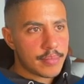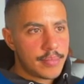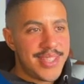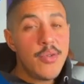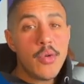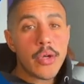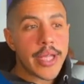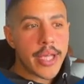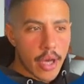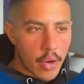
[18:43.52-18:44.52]

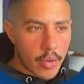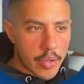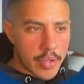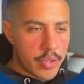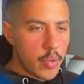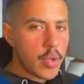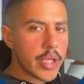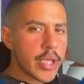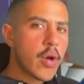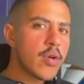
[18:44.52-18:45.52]
Duolingo.
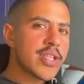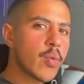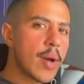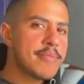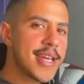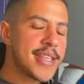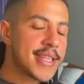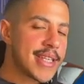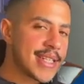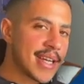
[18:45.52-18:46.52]
Duolingo is a website
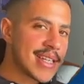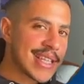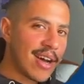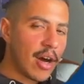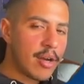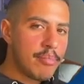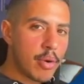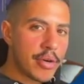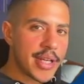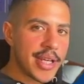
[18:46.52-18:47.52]
that does
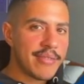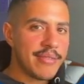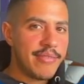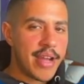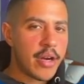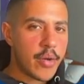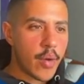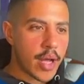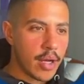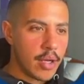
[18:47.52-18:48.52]
onboarding very
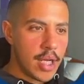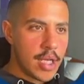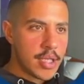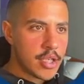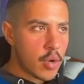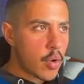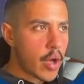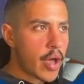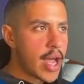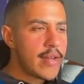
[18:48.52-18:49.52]
well. So
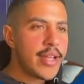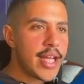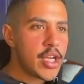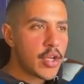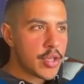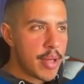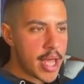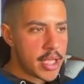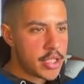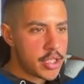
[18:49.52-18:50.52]
I've landed on the
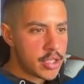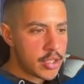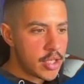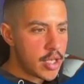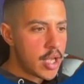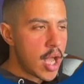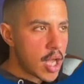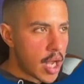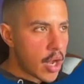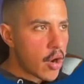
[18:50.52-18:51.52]
page.
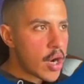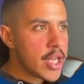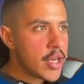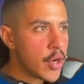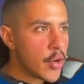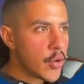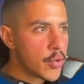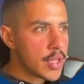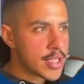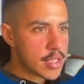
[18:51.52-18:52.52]
I already know
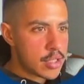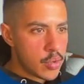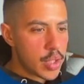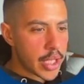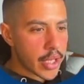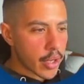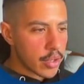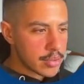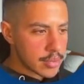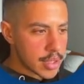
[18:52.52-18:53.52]
this is
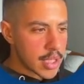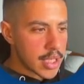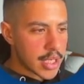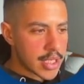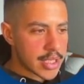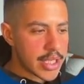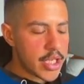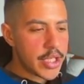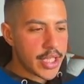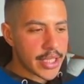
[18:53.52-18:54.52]
Duolingo,
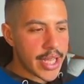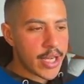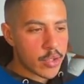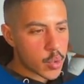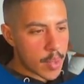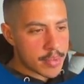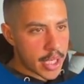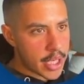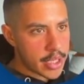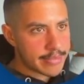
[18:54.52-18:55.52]
clearly a language website.